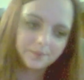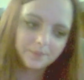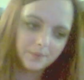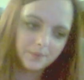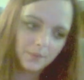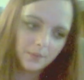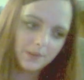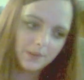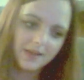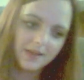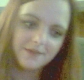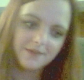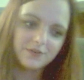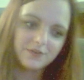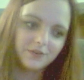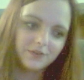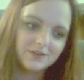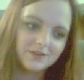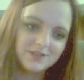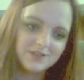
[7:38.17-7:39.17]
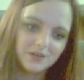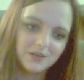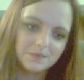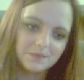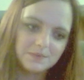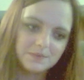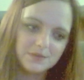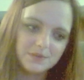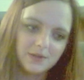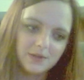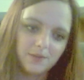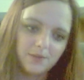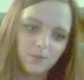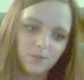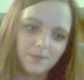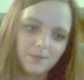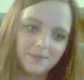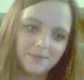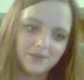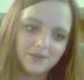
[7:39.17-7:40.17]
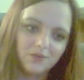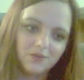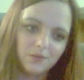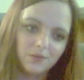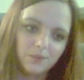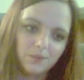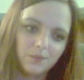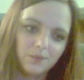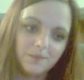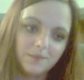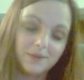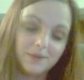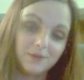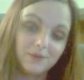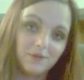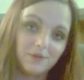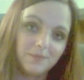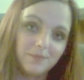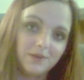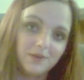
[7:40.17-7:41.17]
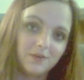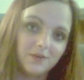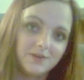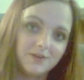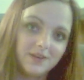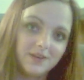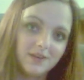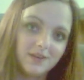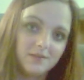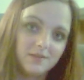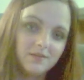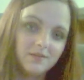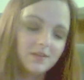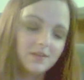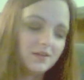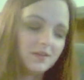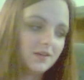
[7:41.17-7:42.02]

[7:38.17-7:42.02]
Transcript: we left on good terms. I had one picture of me and her taken,